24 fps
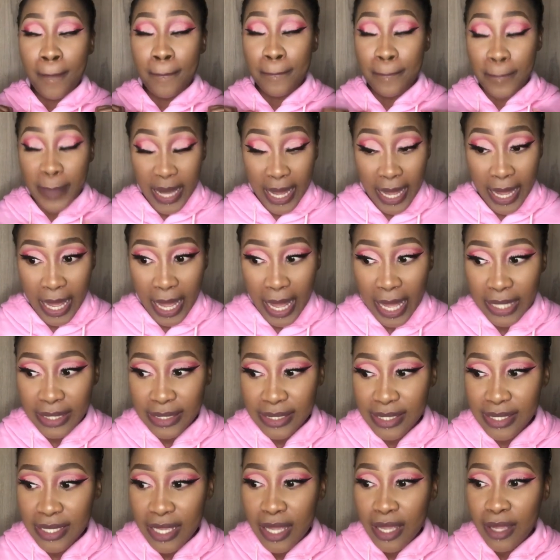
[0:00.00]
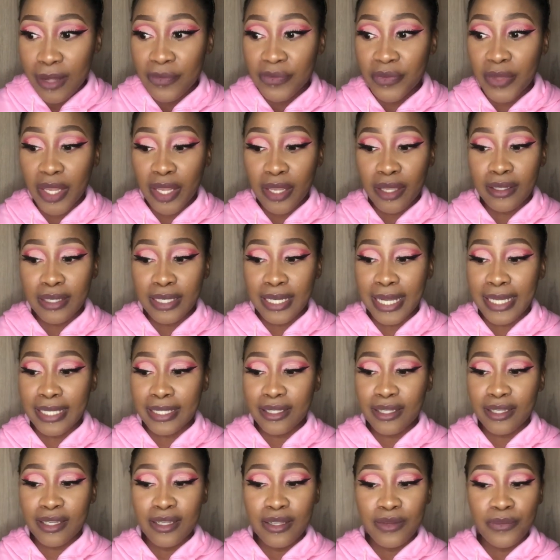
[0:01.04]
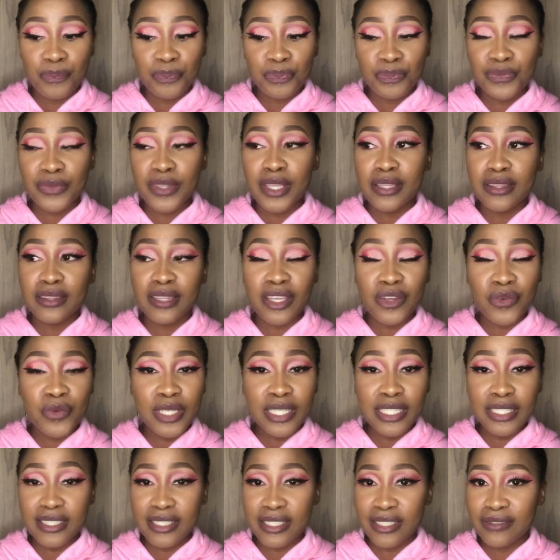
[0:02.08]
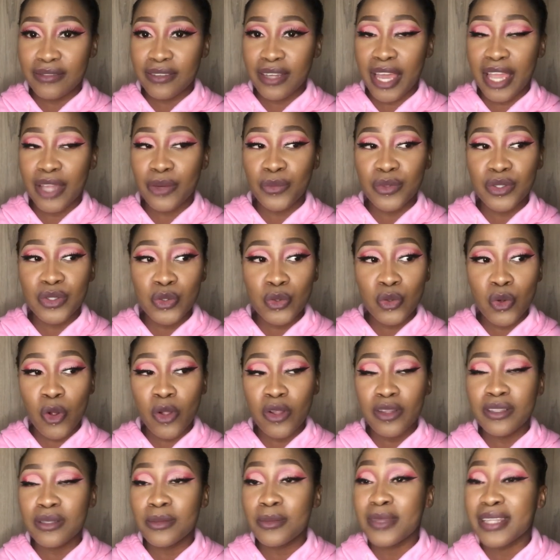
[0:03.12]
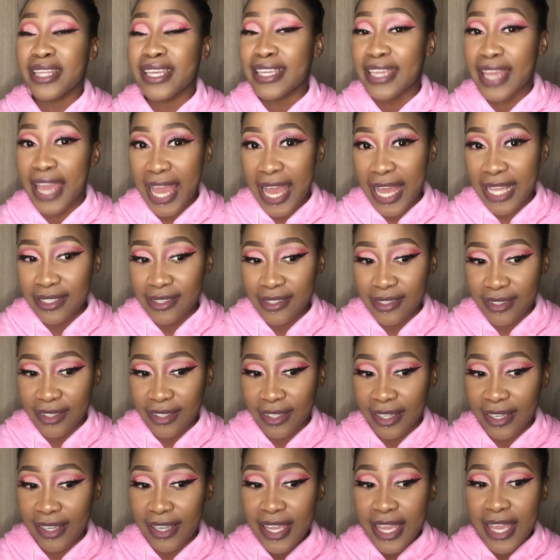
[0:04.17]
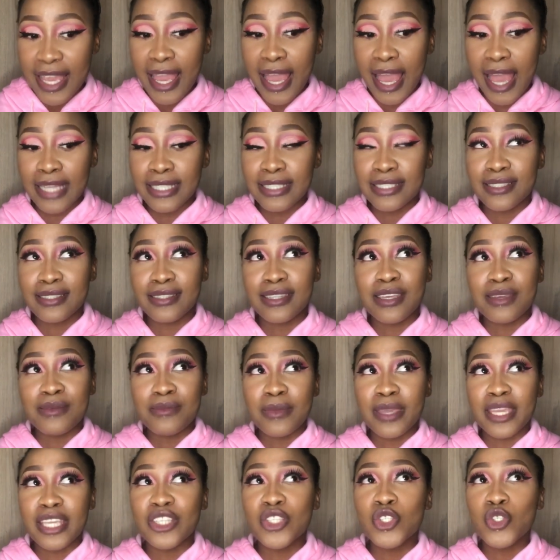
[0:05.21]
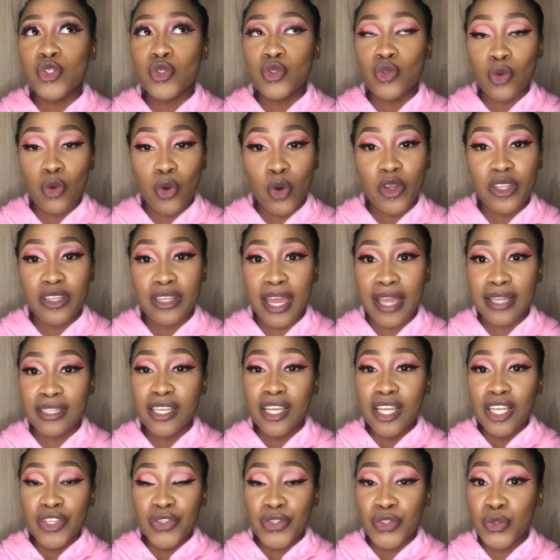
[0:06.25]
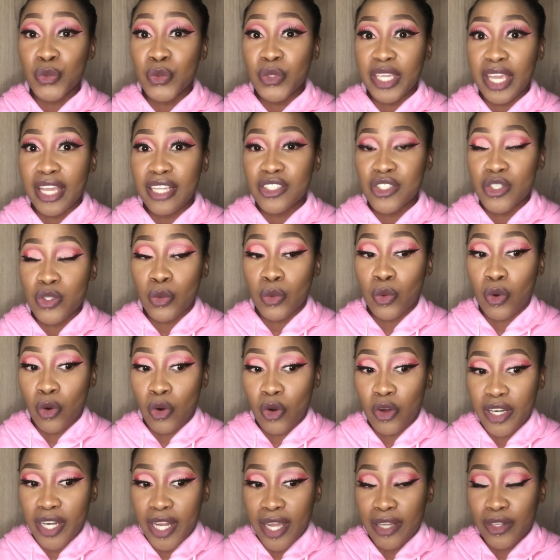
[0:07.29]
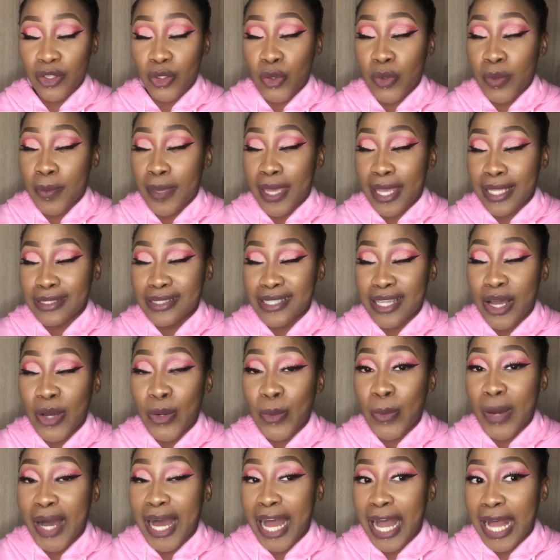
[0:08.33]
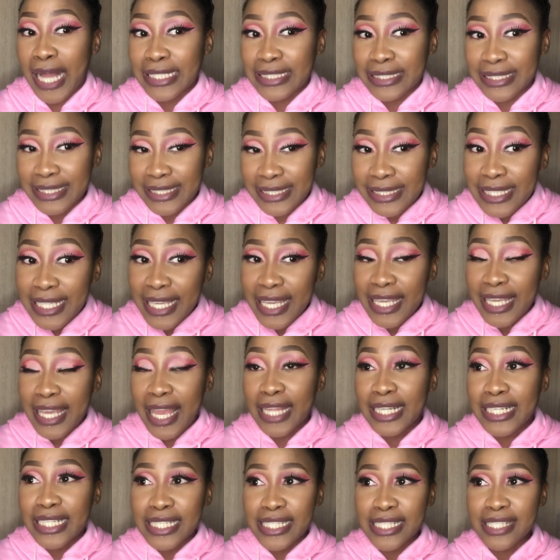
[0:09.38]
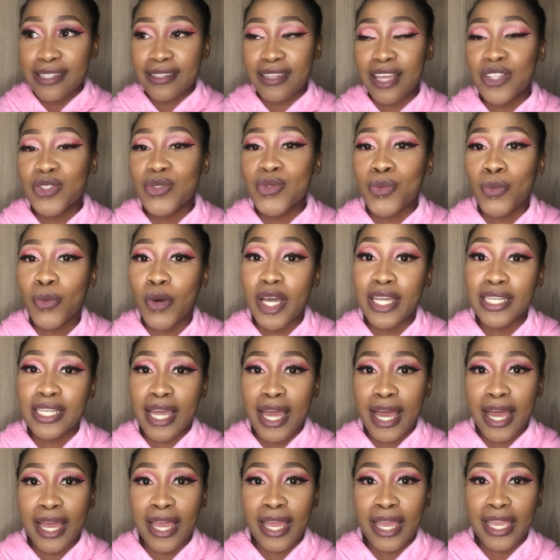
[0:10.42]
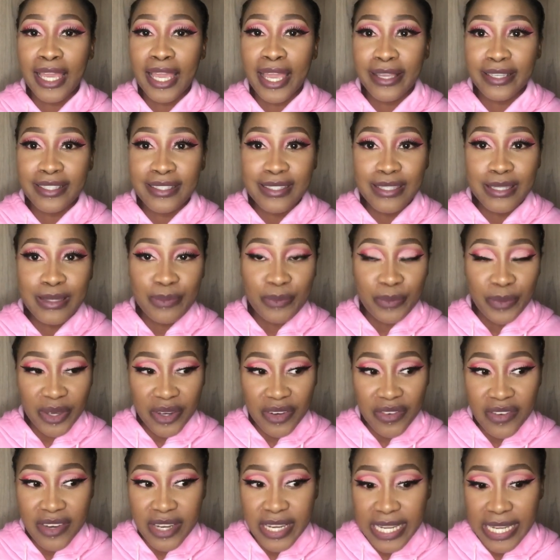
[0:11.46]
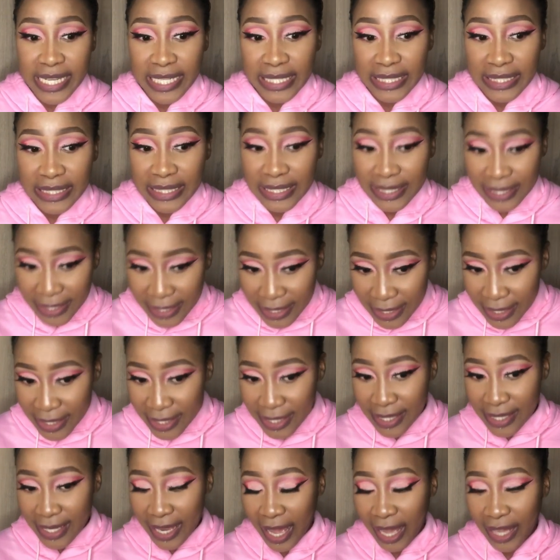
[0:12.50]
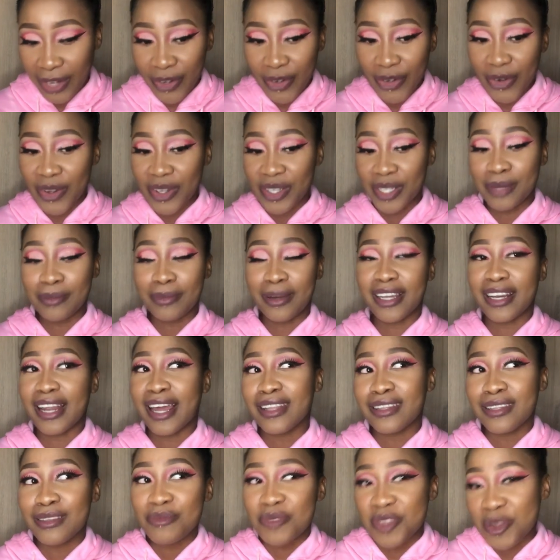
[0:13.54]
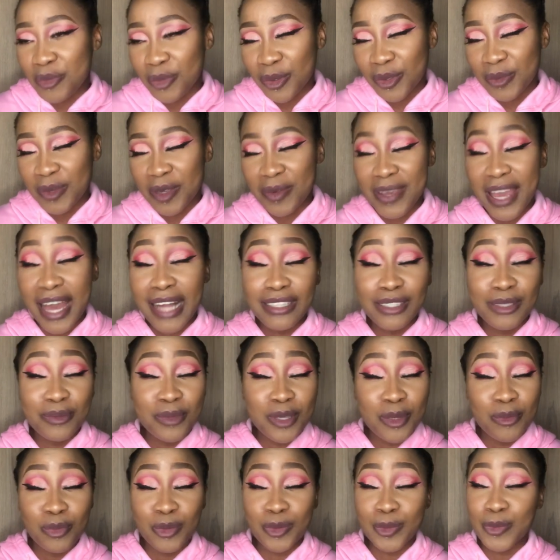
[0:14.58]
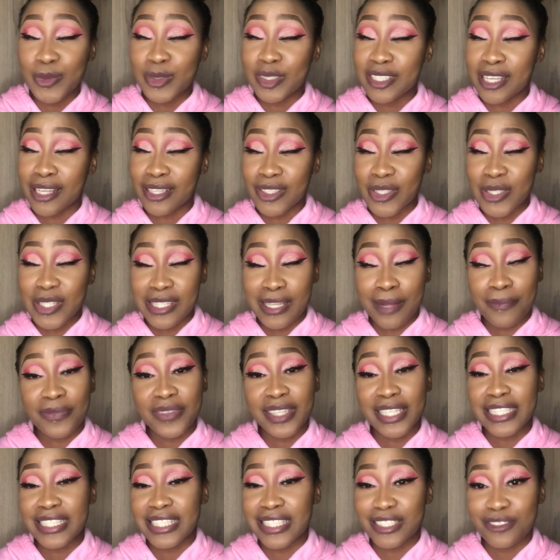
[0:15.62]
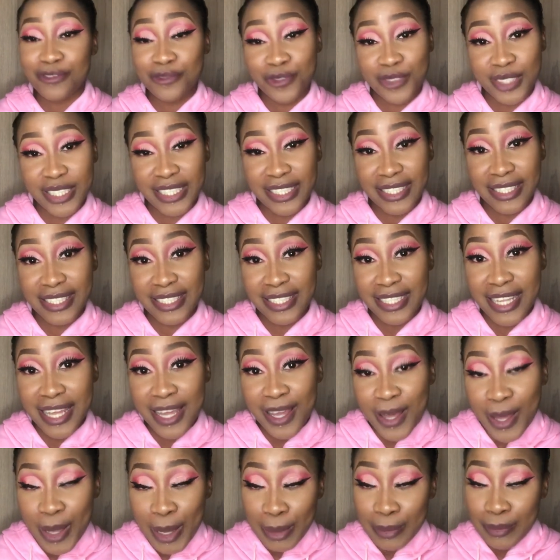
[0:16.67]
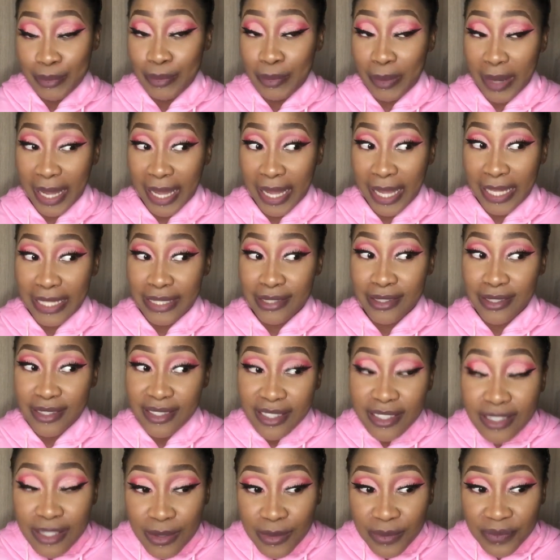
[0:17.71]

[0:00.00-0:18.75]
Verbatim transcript: but they like they really deliver, and when you call them they answer, and they make sure that you get your order no matter what. At least that's what I experienced. I don't know about other people. Maybe other people will tell you something different, but